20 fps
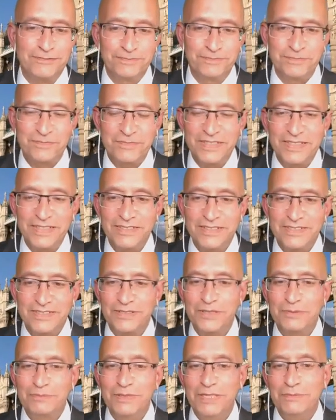So the
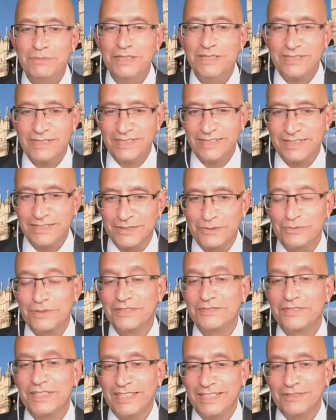BBC, we've
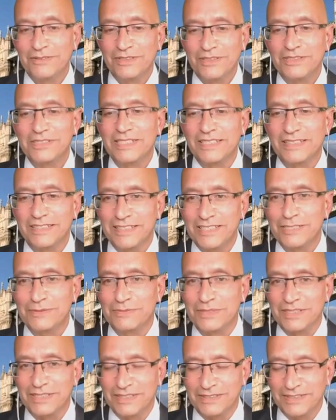now got engagement
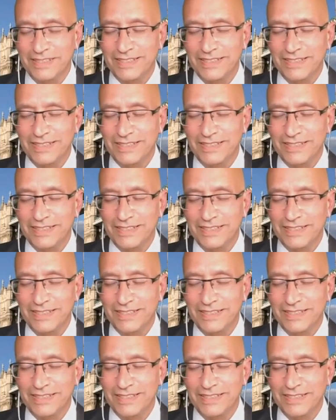going,